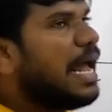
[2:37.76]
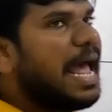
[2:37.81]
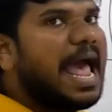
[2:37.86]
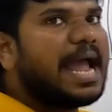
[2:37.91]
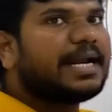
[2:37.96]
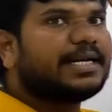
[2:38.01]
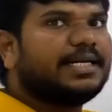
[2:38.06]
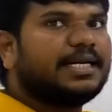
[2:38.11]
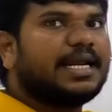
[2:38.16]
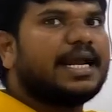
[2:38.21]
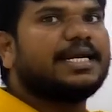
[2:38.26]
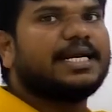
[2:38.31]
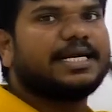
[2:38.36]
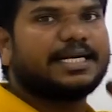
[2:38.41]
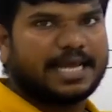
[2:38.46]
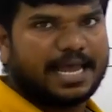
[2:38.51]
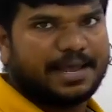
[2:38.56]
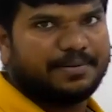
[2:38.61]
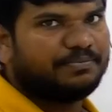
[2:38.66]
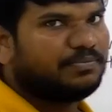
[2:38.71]
acting at a
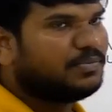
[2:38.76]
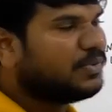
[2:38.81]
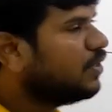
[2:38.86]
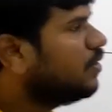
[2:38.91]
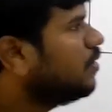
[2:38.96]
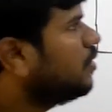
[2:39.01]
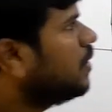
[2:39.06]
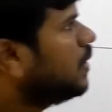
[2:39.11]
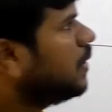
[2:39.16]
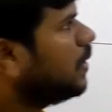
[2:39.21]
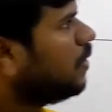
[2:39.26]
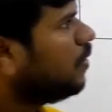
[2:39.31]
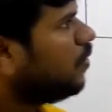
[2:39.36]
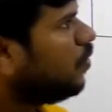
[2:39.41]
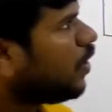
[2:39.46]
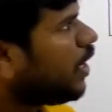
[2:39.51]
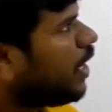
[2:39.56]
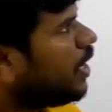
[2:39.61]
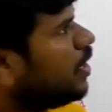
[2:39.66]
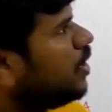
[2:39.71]
time,
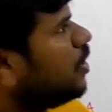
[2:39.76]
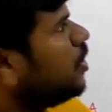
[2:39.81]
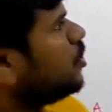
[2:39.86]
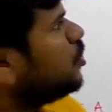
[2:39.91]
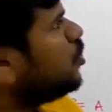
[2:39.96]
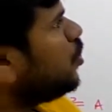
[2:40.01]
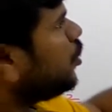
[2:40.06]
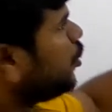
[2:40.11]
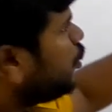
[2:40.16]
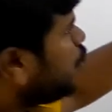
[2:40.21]
okay, so